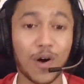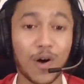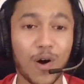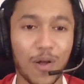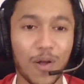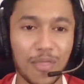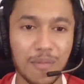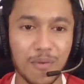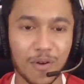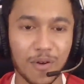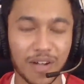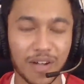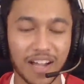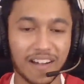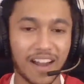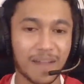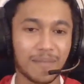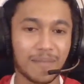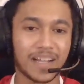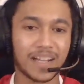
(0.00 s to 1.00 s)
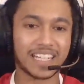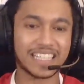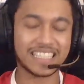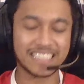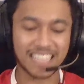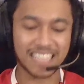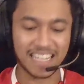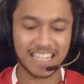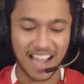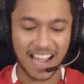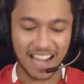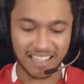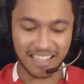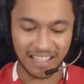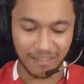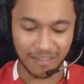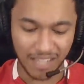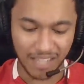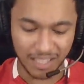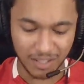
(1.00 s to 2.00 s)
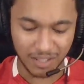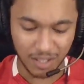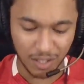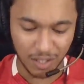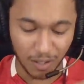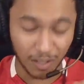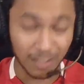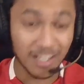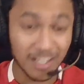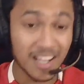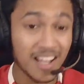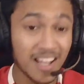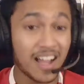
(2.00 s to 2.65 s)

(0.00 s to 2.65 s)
on the book, I write my content and give that to you all.